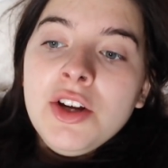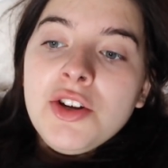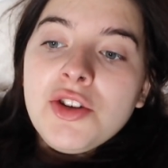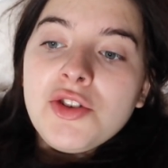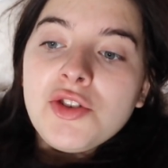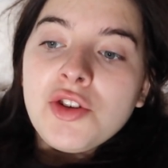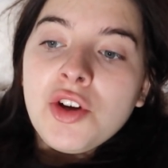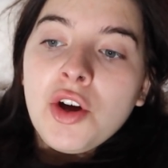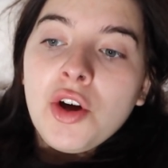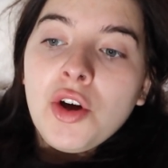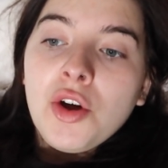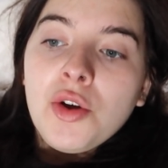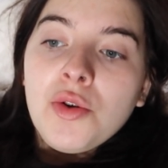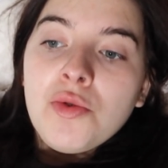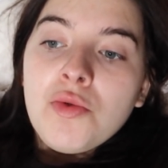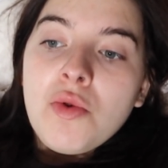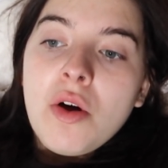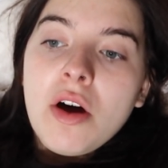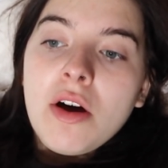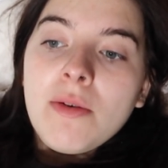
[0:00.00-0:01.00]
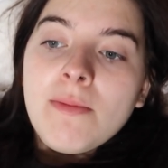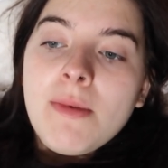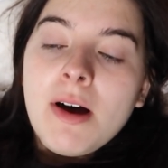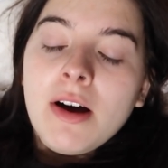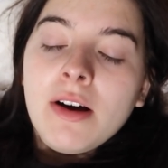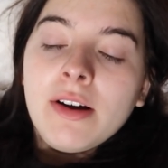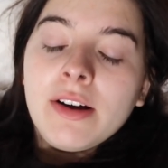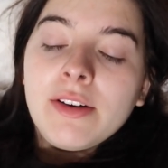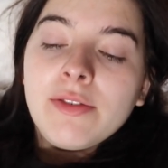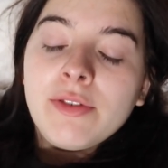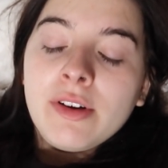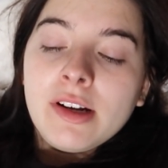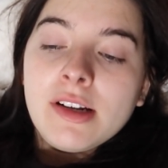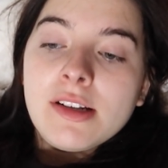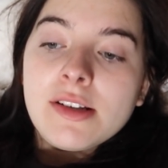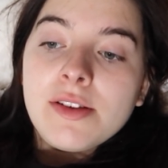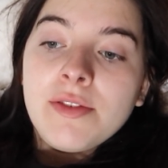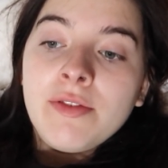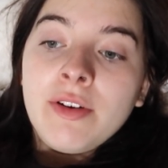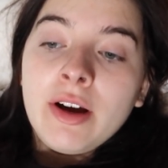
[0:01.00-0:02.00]
so my
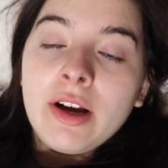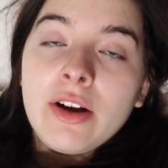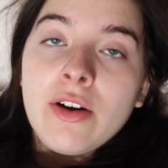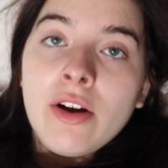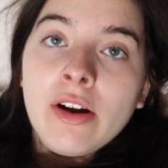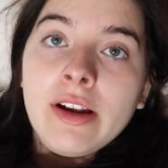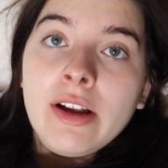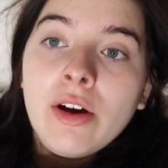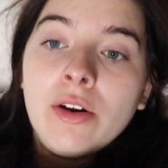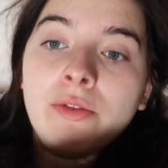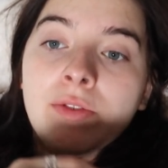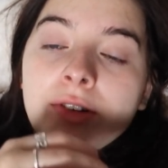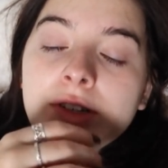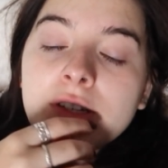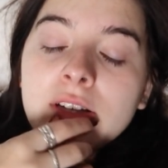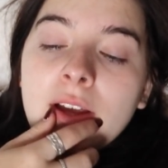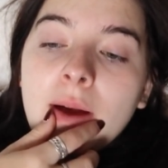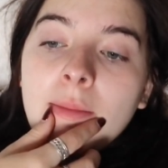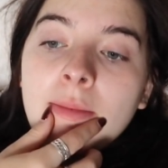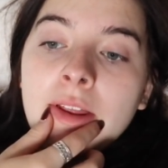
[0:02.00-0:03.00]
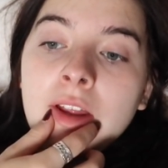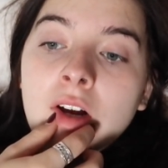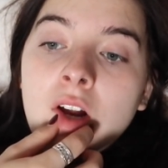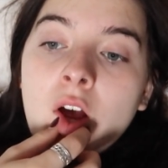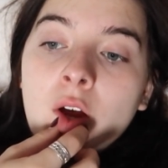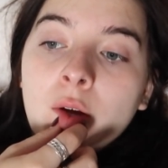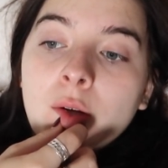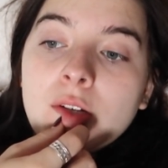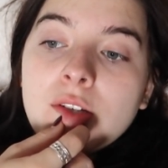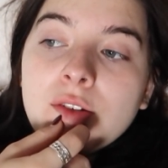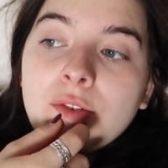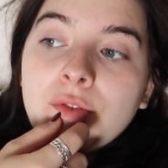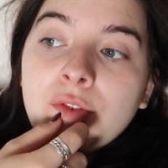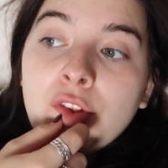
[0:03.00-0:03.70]
friends have very kindly offered to get me the notes